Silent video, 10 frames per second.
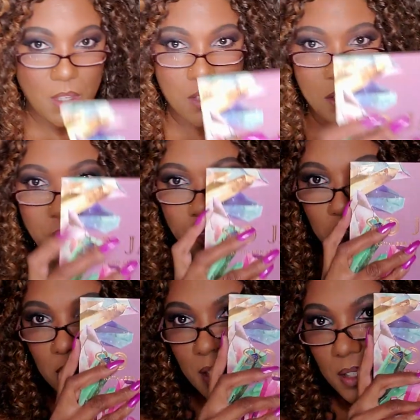So
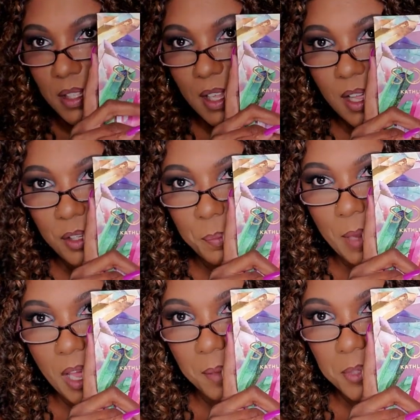this is the
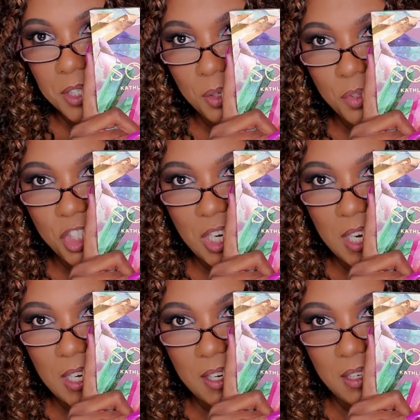ColourPop So
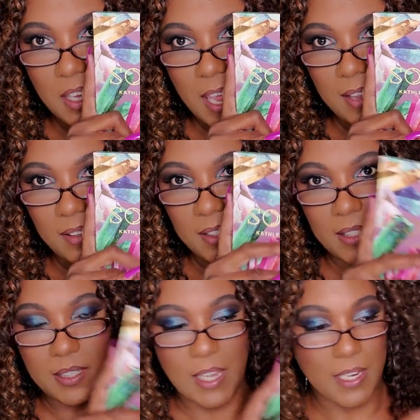Jaded
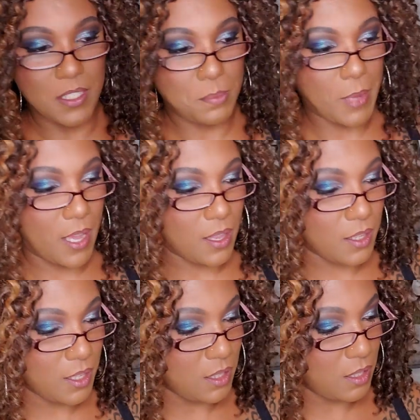Kathleen Lights
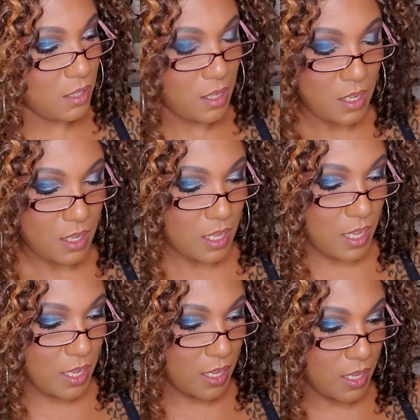palette.
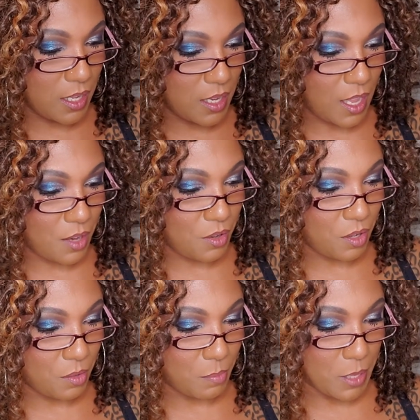And I don't
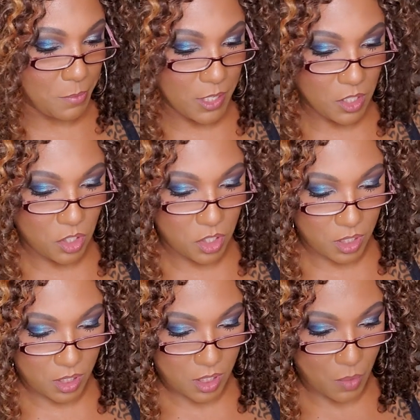know, maybe it's just